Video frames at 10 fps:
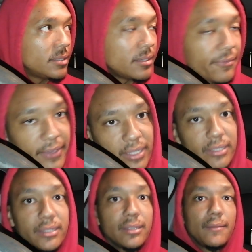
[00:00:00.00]
the
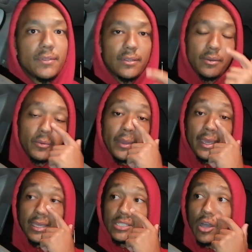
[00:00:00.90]
field
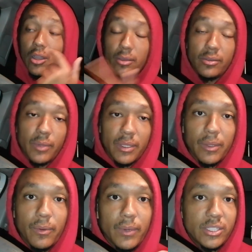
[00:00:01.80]
with, soccer,
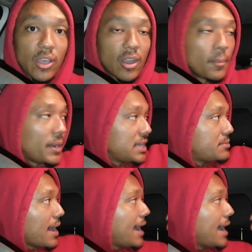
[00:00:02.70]
with, with soccer players